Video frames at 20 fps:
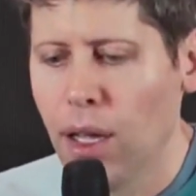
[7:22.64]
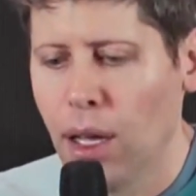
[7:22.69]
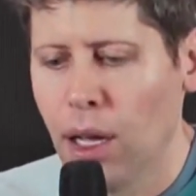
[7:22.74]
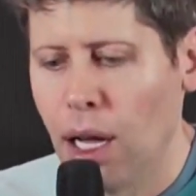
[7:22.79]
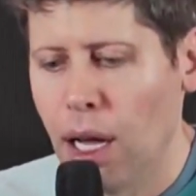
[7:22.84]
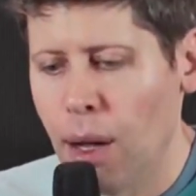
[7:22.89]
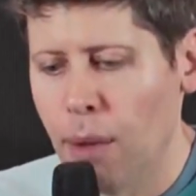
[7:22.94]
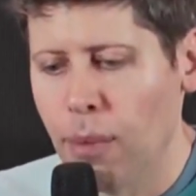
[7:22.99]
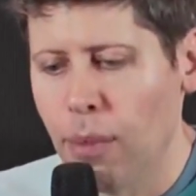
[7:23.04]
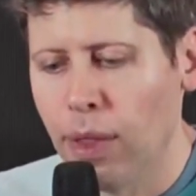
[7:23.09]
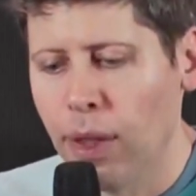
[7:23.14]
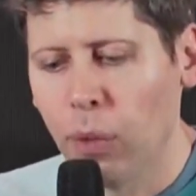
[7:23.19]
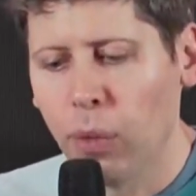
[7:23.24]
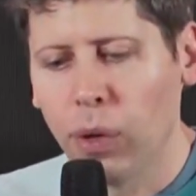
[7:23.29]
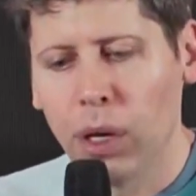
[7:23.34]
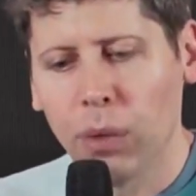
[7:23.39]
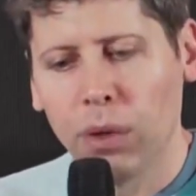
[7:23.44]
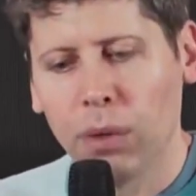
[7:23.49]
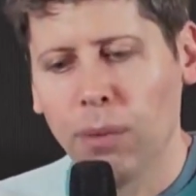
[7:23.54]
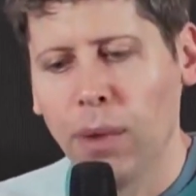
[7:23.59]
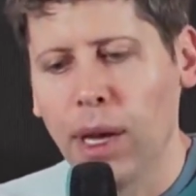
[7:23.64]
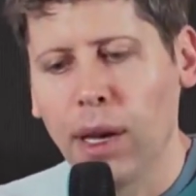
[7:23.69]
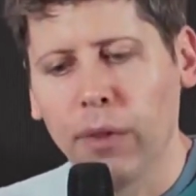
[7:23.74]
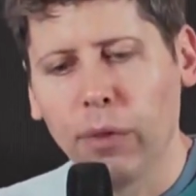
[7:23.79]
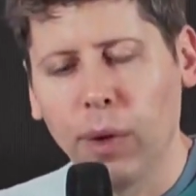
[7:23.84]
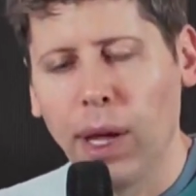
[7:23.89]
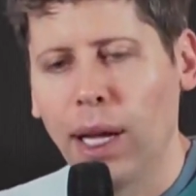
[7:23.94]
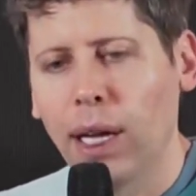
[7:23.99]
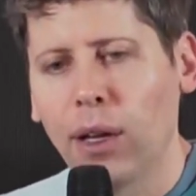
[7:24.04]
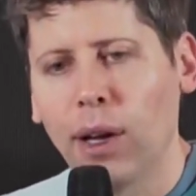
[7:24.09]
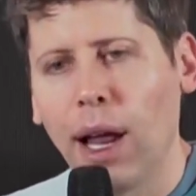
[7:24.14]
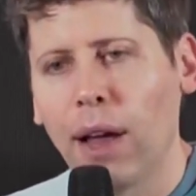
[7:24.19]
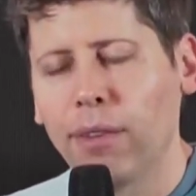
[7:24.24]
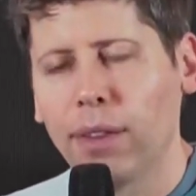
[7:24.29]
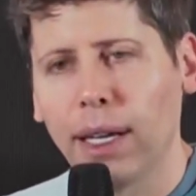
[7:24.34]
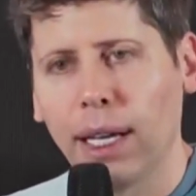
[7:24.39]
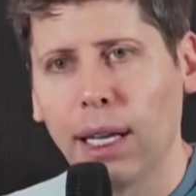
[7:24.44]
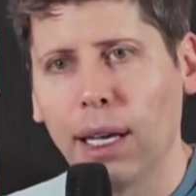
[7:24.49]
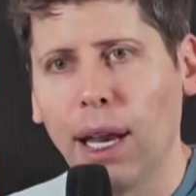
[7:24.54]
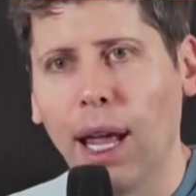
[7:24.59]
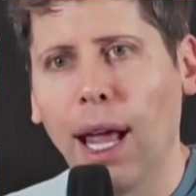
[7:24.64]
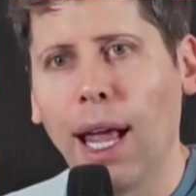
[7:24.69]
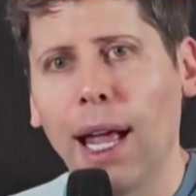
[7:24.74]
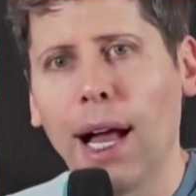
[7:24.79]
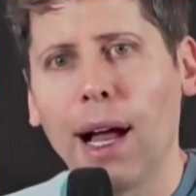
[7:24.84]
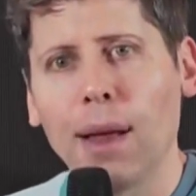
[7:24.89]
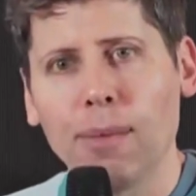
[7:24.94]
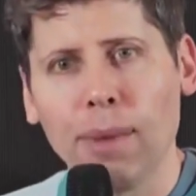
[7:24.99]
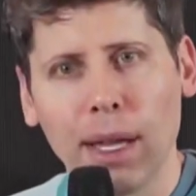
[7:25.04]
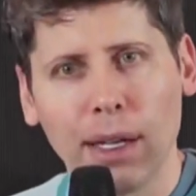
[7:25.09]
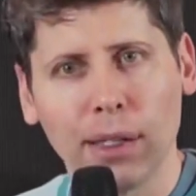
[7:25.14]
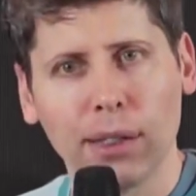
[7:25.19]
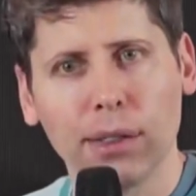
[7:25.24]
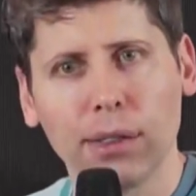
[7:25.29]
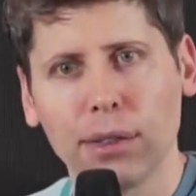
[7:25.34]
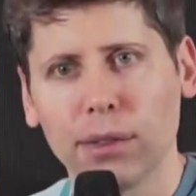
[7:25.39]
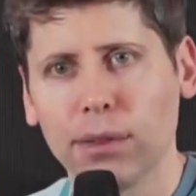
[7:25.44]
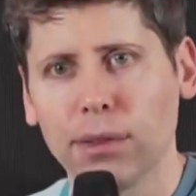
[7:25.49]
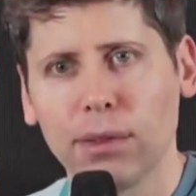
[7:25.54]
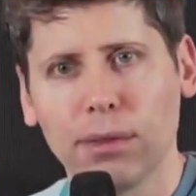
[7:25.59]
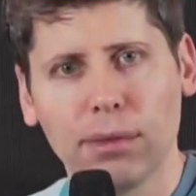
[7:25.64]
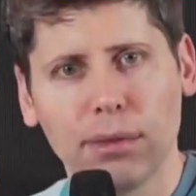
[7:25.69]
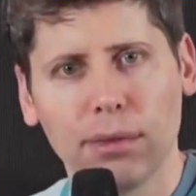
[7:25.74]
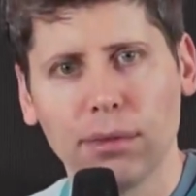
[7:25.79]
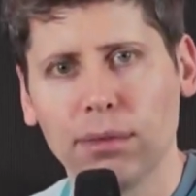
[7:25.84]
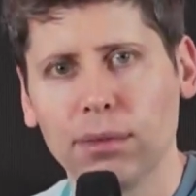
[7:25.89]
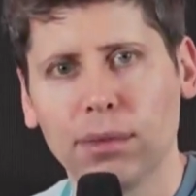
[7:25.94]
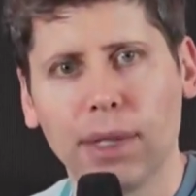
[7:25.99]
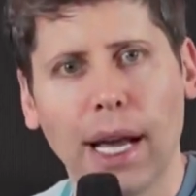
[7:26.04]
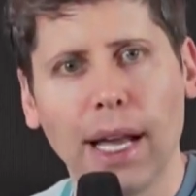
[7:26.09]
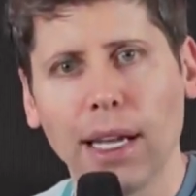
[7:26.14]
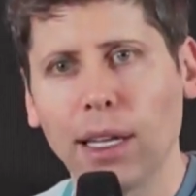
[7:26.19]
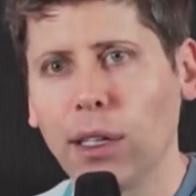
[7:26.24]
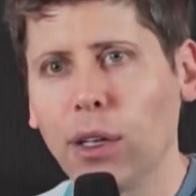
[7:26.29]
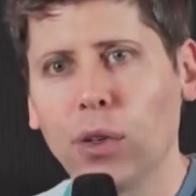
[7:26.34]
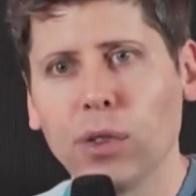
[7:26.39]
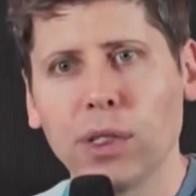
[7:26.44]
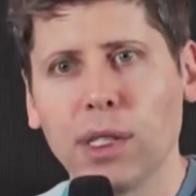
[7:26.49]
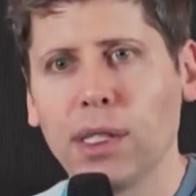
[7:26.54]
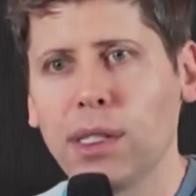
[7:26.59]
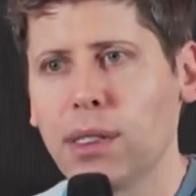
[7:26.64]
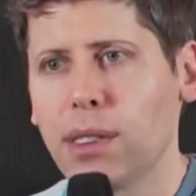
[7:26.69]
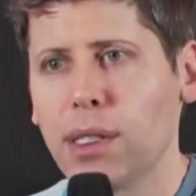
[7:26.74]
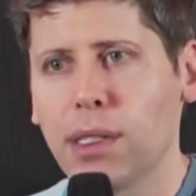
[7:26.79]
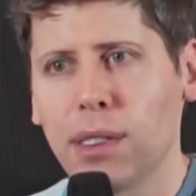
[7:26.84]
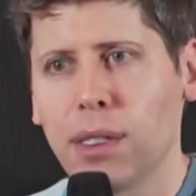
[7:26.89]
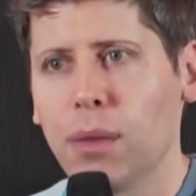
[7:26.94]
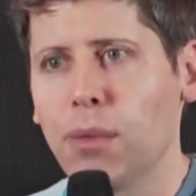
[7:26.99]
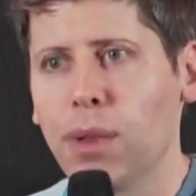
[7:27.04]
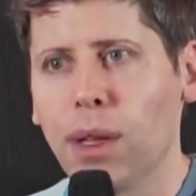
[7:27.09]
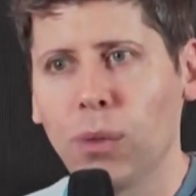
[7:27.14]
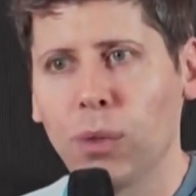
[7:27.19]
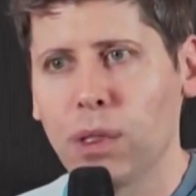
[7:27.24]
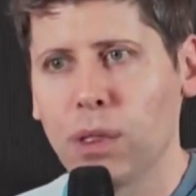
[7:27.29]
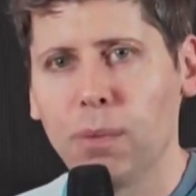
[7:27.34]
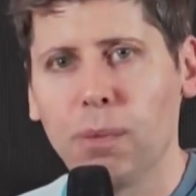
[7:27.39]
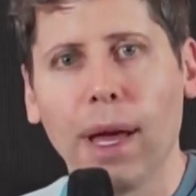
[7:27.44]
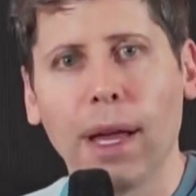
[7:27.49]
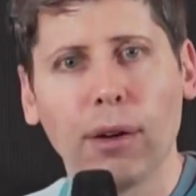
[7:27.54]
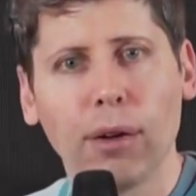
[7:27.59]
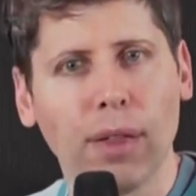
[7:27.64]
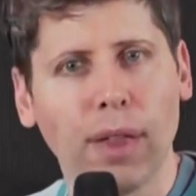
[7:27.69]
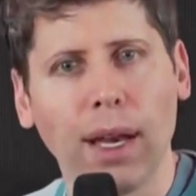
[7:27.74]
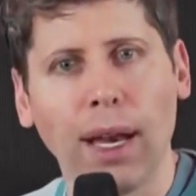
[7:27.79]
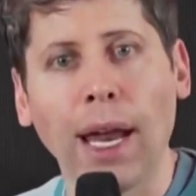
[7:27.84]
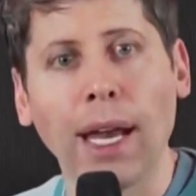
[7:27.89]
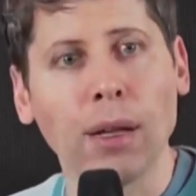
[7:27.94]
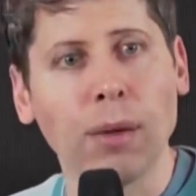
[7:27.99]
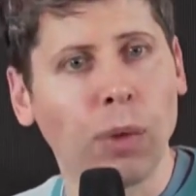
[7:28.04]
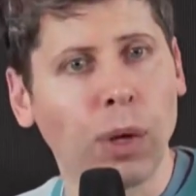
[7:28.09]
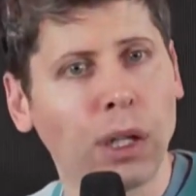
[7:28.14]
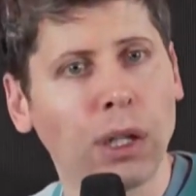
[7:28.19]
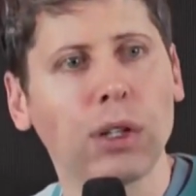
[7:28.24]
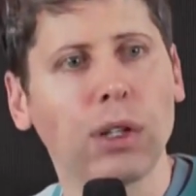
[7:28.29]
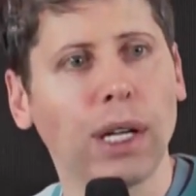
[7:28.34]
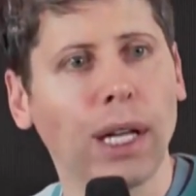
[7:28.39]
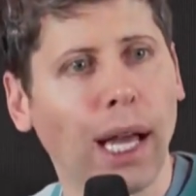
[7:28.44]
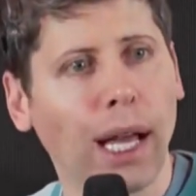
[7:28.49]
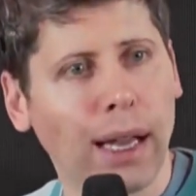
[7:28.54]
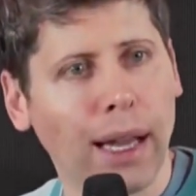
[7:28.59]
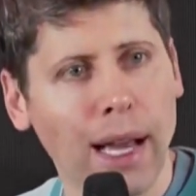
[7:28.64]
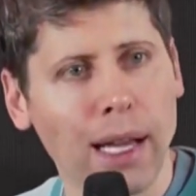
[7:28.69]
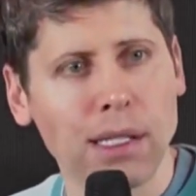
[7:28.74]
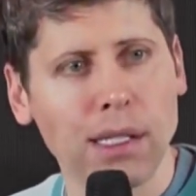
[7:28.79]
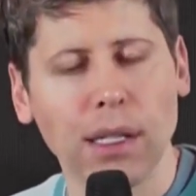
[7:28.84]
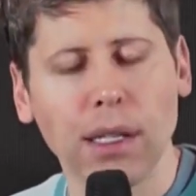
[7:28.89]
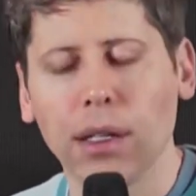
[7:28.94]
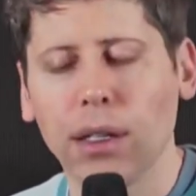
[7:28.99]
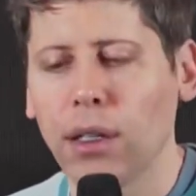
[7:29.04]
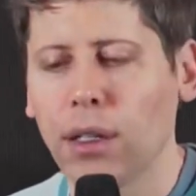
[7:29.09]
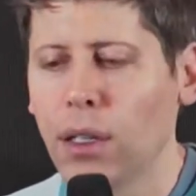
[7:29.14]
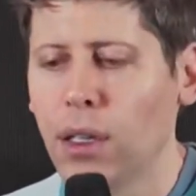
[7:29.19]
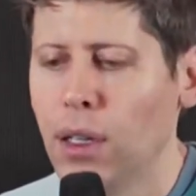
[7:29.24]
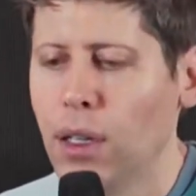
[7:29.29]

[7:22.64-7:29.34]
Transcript: Um, think what it would mean if we could have like an AI medical diagnosis system that was better than anyone could get last year.